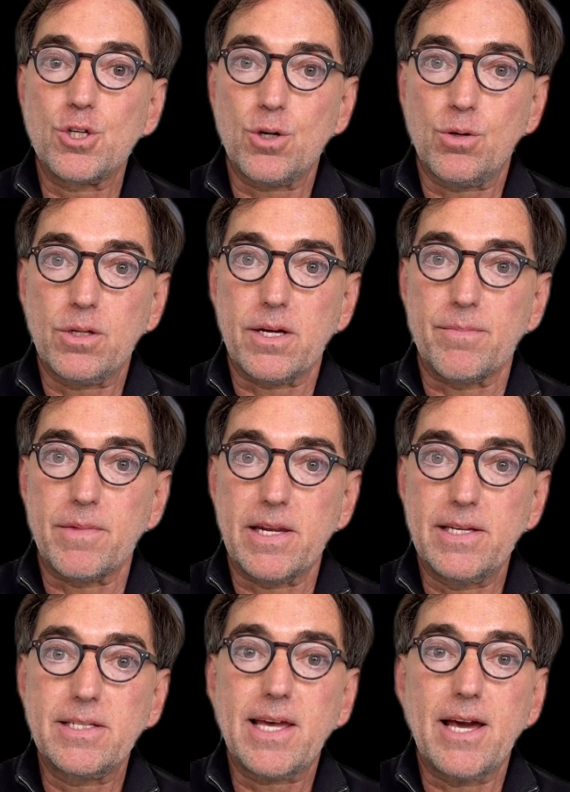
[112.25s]
told him that
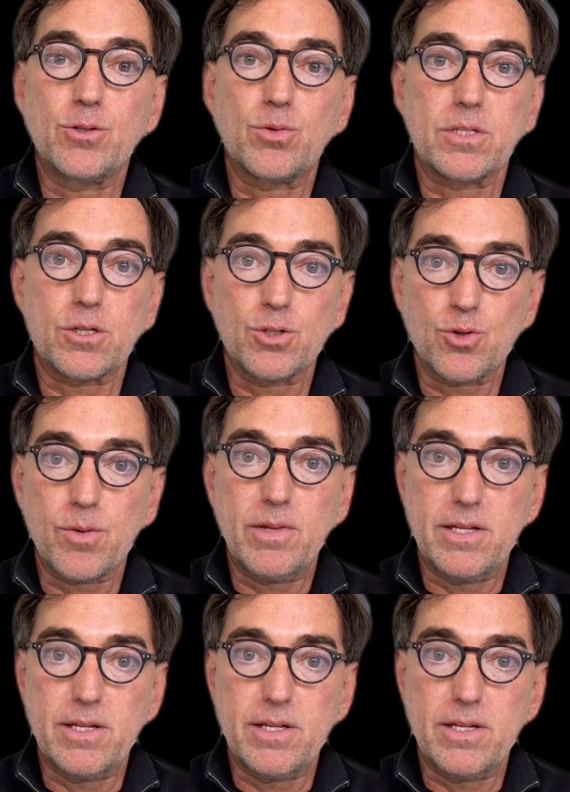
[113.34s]
his case was extremely